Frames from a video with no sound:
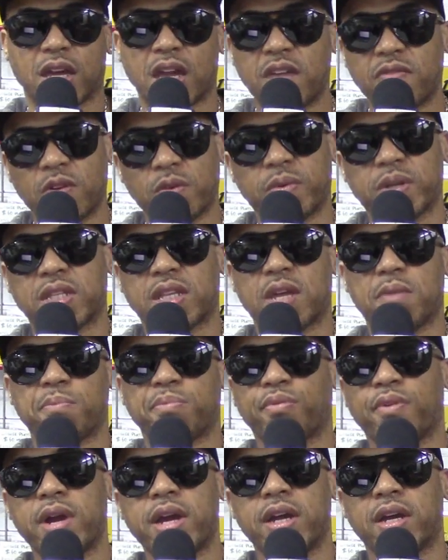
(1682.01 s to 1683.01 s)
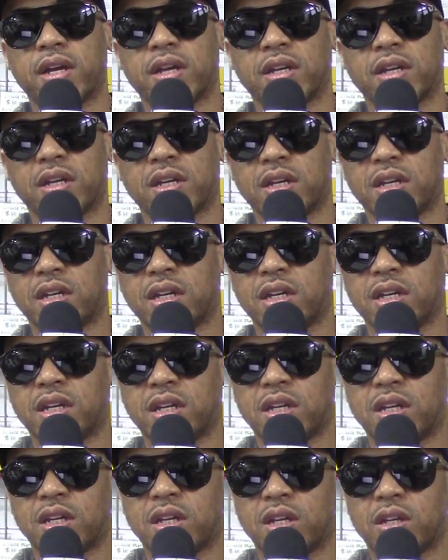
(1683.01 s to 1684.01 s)
even within prayer,
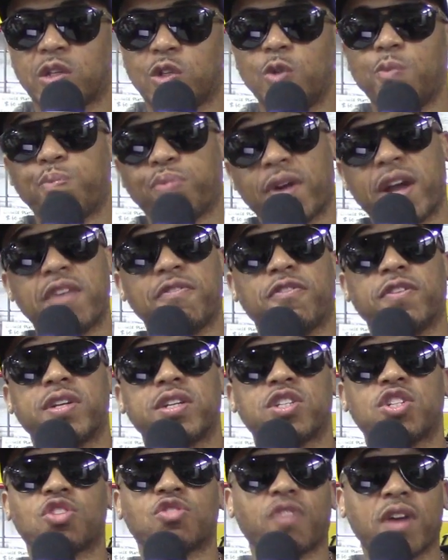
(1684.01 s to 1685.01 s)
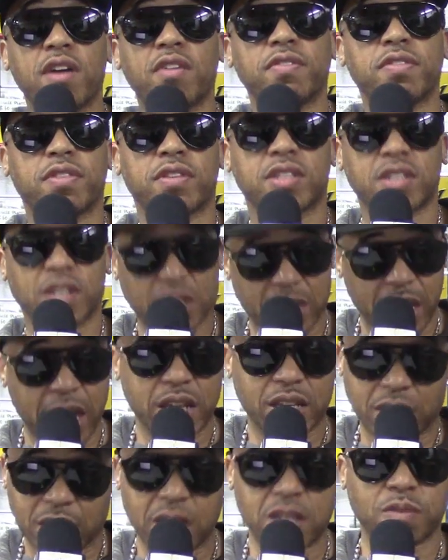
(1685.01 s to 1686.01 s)
you pray for the strength to
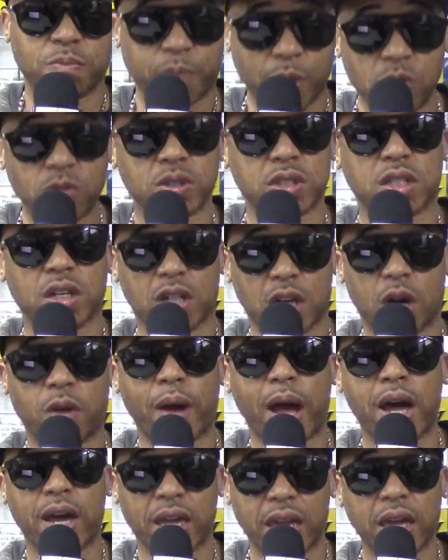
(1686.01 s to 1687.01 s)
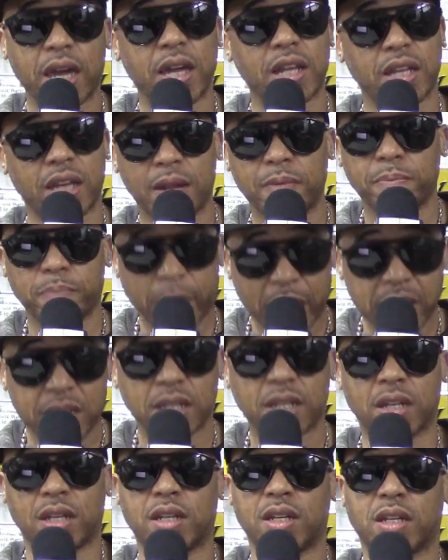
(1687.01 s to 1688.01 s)
lace these boots to go out here and get
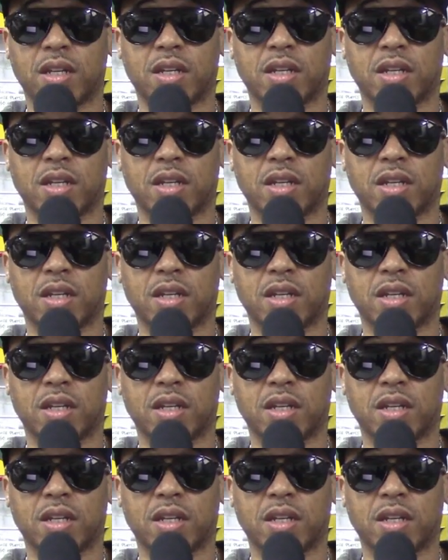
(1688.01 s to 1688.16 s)
busy,